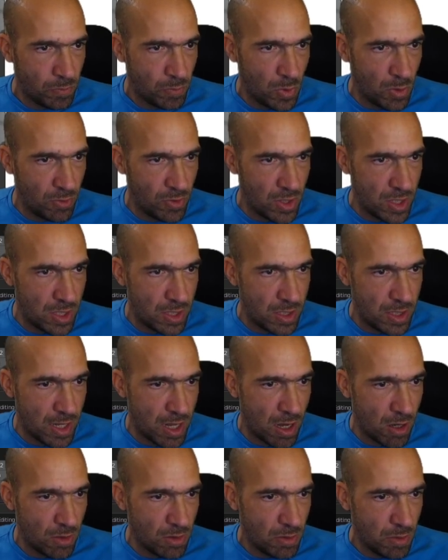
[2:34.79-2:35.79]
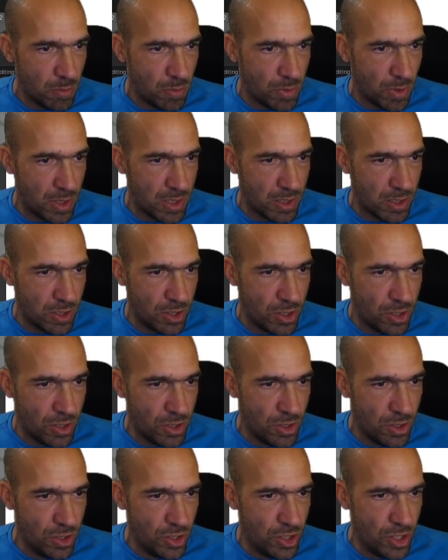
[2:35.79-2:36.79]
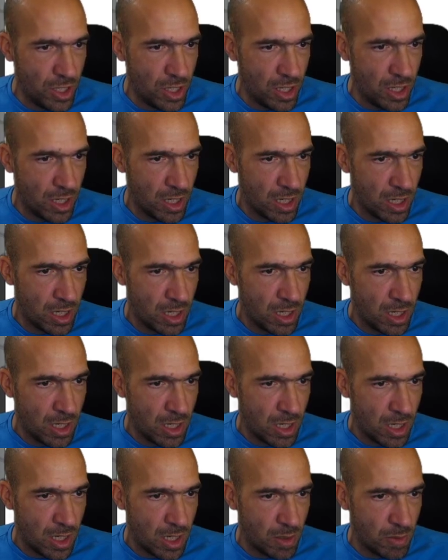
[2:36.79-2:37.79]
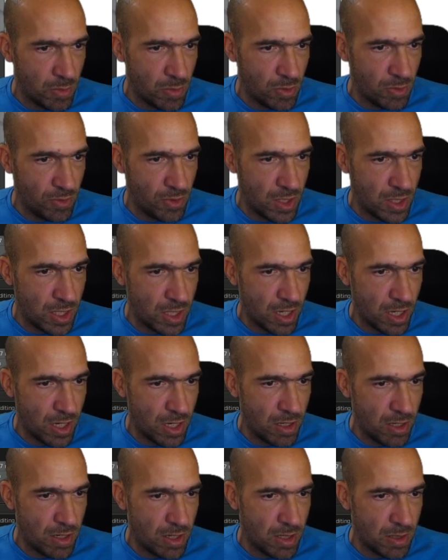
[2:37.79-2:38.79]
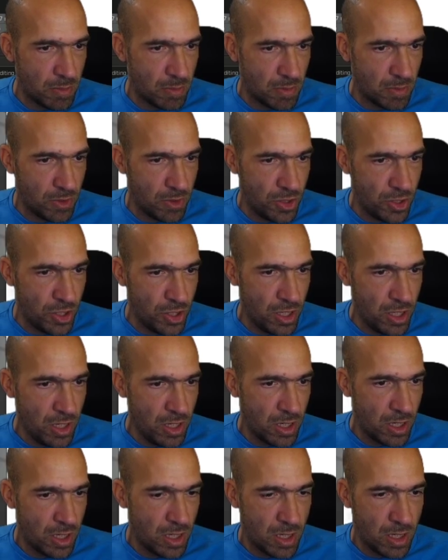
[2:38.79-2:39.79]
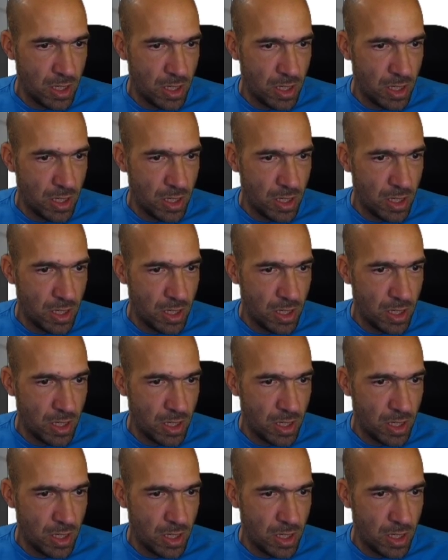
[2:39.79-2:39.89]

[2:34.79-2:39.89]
move this down, press G and move this here, and G,